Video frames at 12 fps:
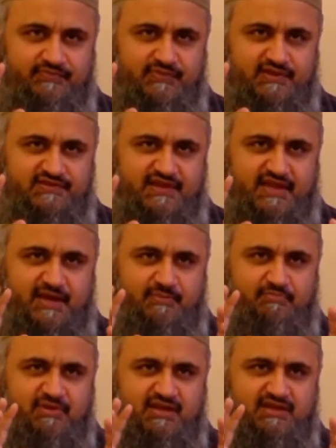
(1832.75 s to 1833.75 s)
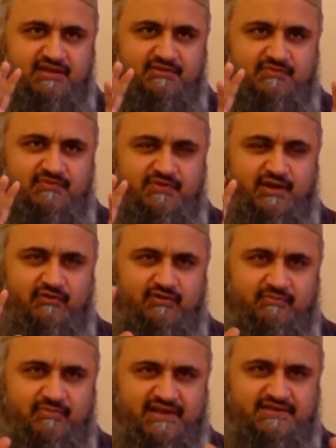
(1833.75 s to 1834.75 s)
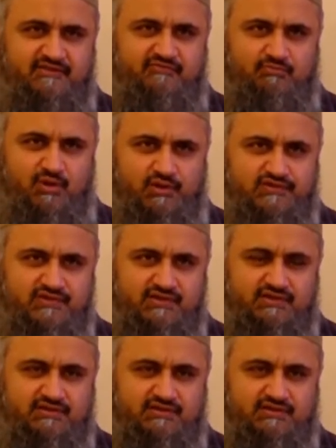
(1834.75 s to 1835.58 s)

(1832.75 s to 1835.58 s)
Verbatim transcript: say a big, think of a massive mosque.